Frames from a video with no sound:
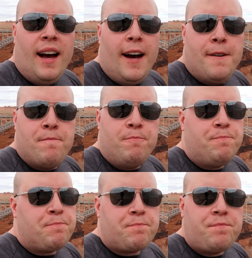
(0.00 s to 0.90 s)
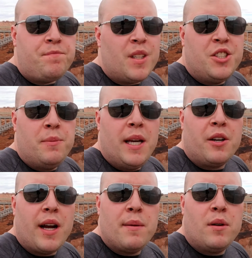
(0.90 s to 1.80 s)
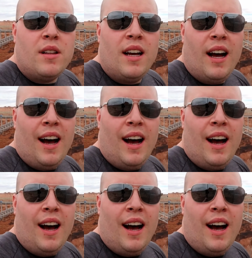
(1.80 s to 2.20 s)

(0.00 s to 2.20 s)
um, should be incredible.